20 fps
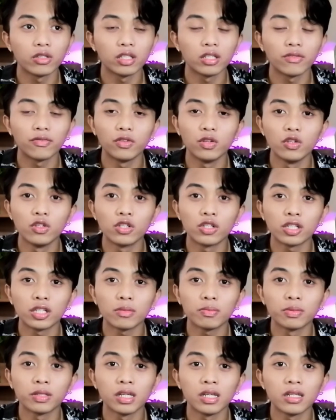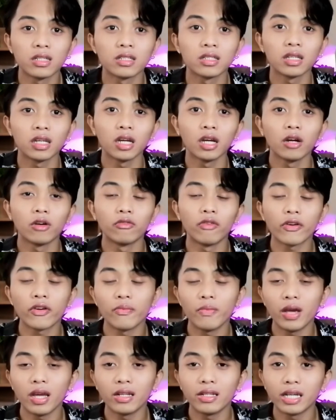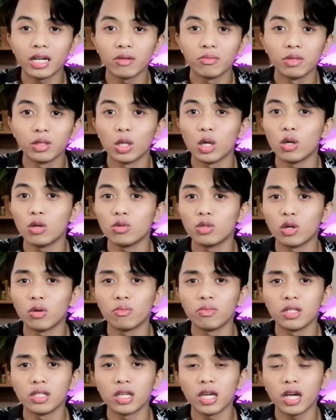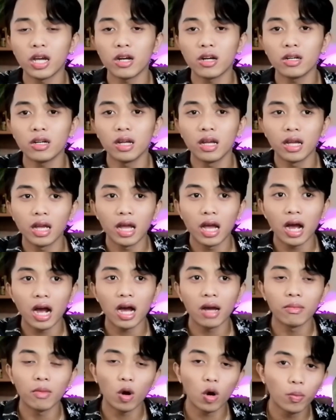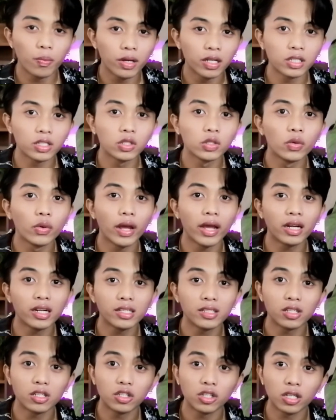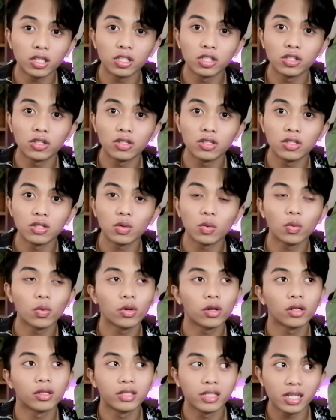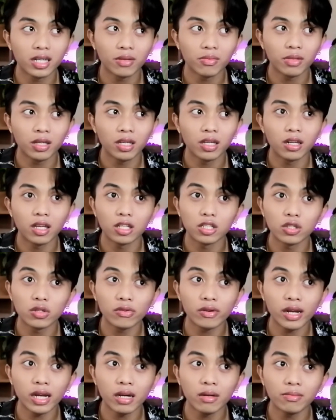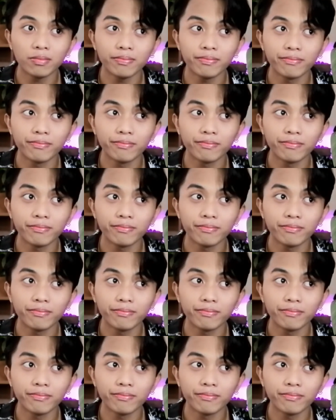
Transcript: in the future, please recommend down below. Don't be scared. I'm open to any suggestions, or DM me on Instagram.